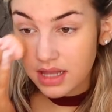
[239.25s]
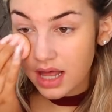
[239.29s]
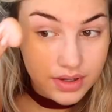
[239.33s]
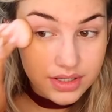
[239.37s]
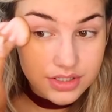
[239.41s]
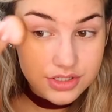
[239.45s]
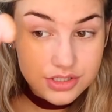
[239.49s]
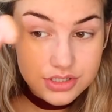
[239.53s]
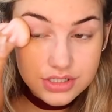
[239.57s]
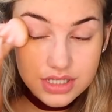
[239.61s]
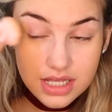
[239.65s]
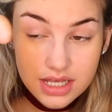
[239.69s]
It
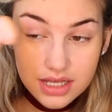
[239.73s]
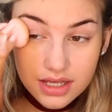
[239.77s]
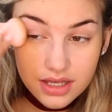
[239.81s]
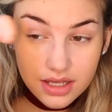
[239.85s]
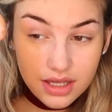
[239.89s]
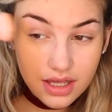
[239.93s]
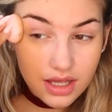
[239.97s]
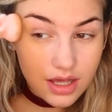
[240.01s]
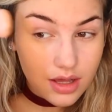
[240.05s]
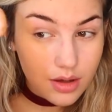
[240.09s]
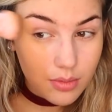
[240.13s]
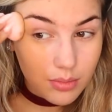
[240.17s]
just
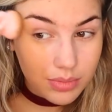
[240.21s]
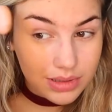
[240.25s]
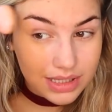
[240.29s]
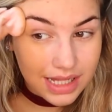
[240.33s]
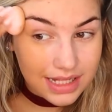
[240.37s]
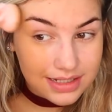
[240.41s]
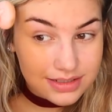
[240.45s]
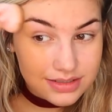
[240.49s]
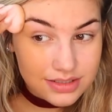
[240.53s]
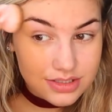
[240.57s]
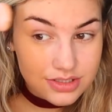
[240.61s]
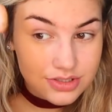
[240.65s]

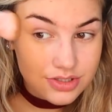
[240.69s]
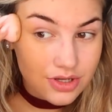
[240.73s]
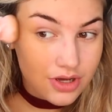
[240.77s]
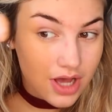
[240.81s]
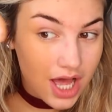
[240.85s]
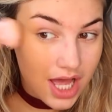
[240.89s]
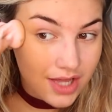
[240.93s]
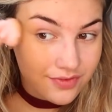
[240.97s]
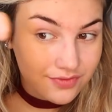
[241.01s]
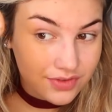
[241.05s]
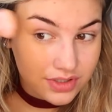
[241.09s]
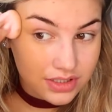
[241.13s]
blends so
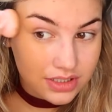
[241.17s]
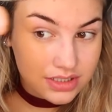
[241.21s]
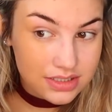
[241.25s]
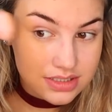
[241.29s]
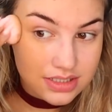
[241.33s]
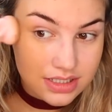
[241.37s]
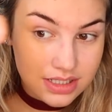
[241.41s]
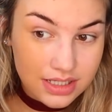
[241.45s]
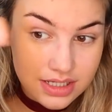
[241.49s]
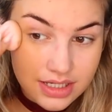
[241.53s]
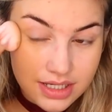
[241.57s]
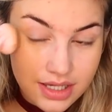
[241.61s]

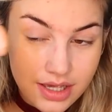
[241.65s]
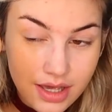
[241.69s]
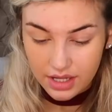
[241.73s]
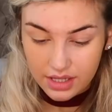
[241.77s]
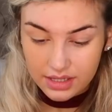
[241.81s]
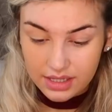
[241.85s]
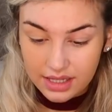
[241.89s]
effortlessly.